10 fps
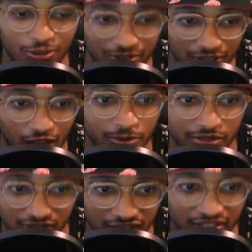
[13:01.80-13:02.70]
what's
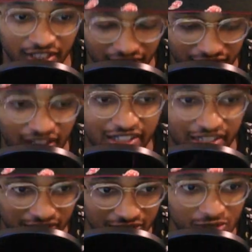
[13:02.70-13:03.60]
happened. And that yeah,
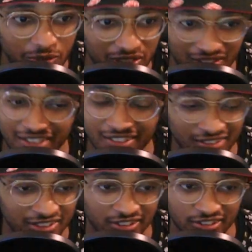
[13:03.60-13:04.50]
you should be. She's